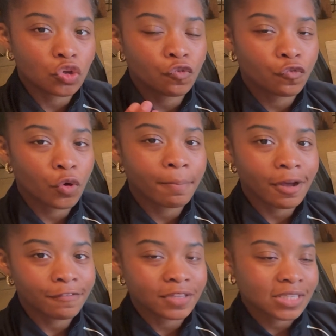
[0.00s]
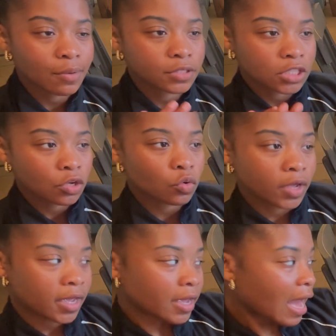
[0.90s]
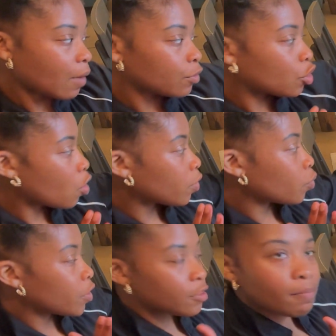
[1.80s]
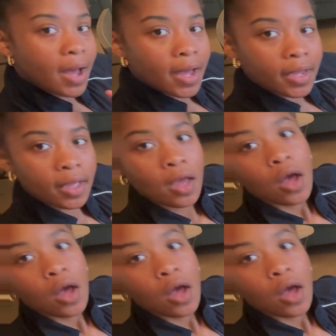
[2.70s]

So for muffins, I would say, okay, I would go in with my